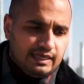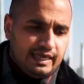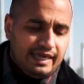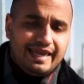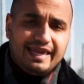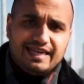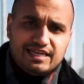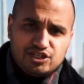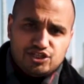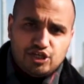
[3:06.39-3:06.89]

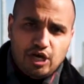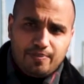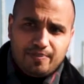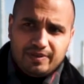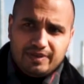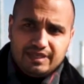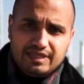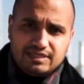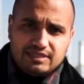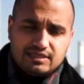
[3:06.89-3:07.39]
It is
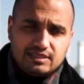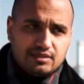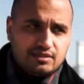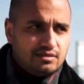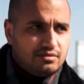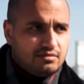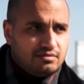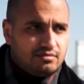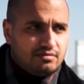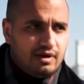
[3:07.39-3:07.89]
Japanese,
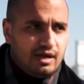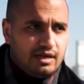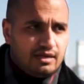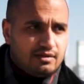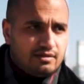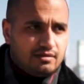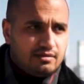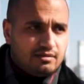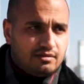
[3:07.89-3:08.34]
right?